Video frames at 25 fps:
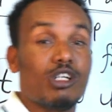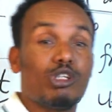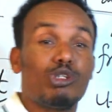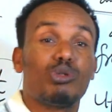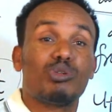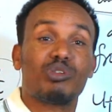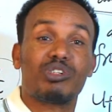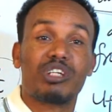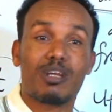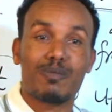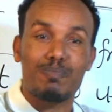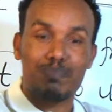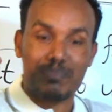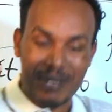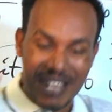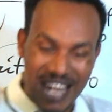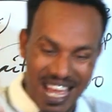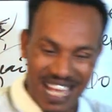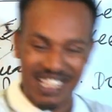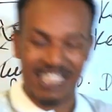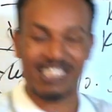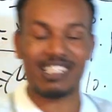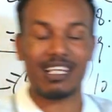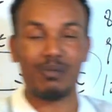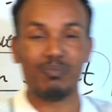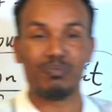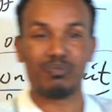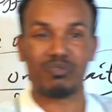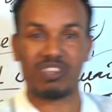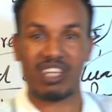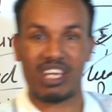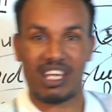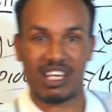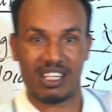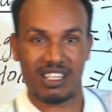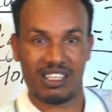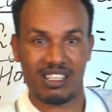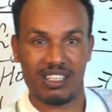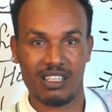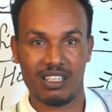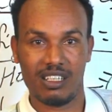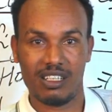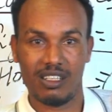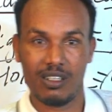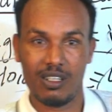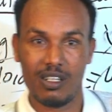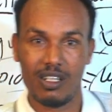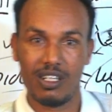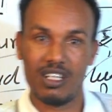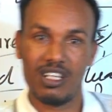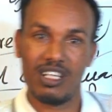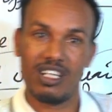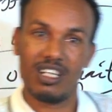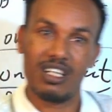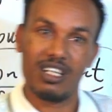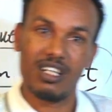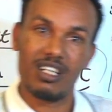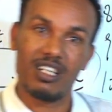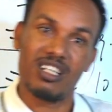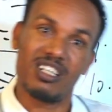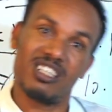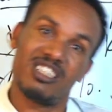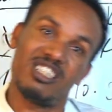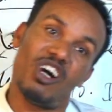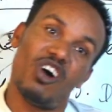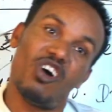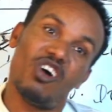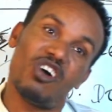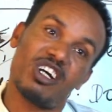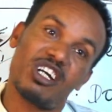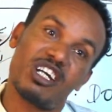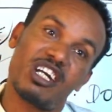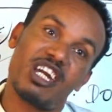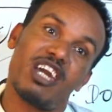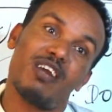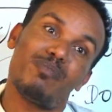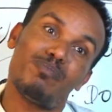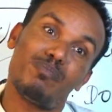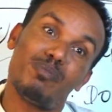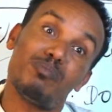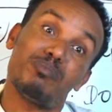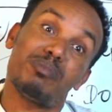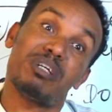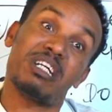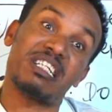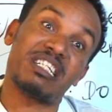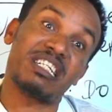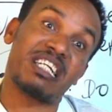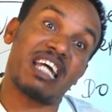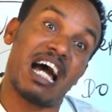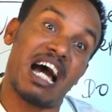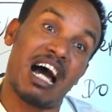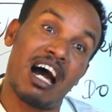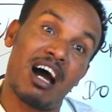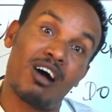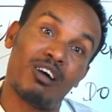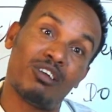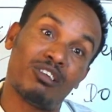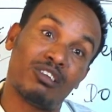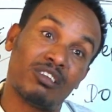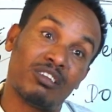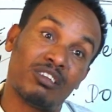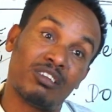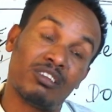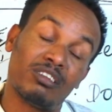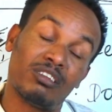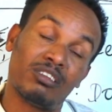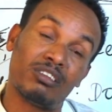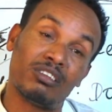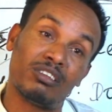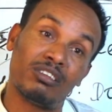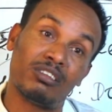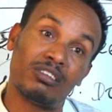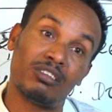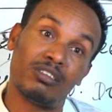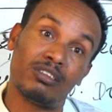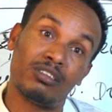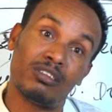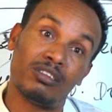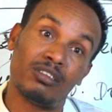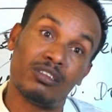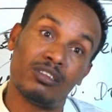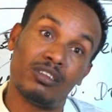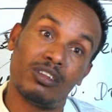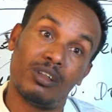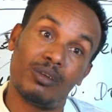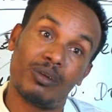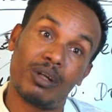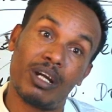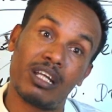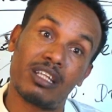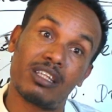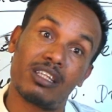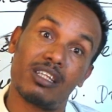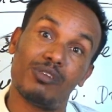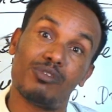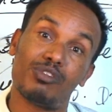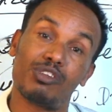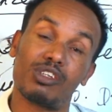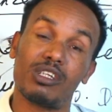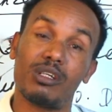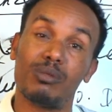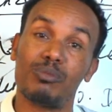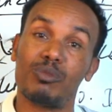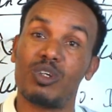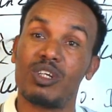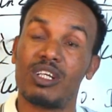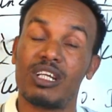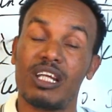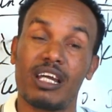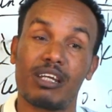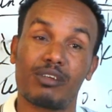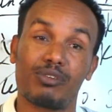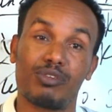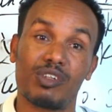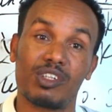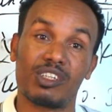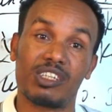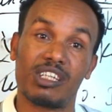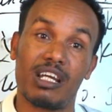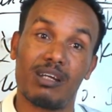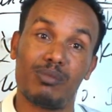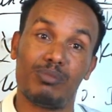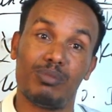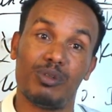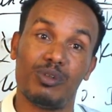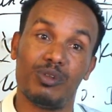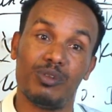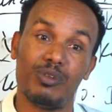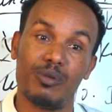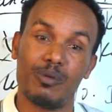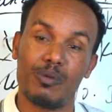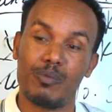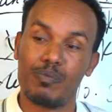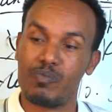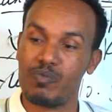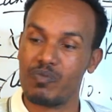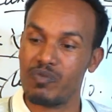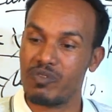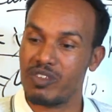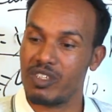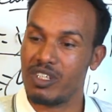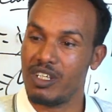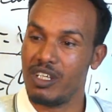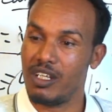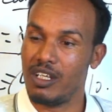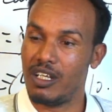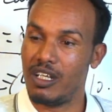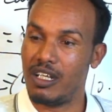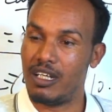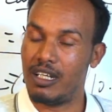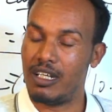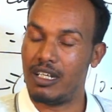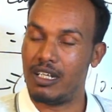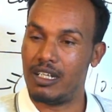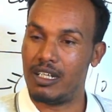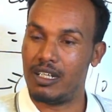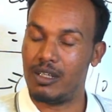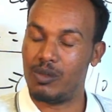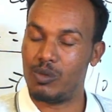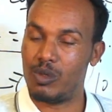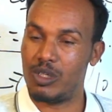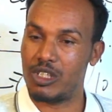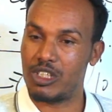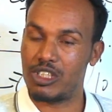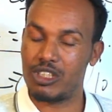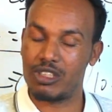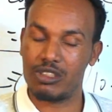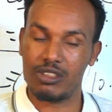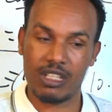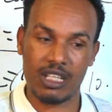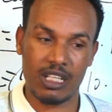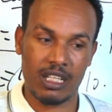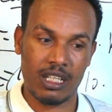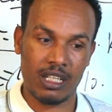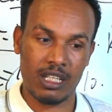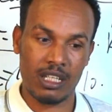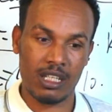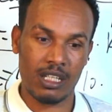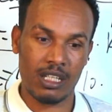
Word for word: to repress something. Don't keep me down. Right? If someone, like, for example, uh, what do the,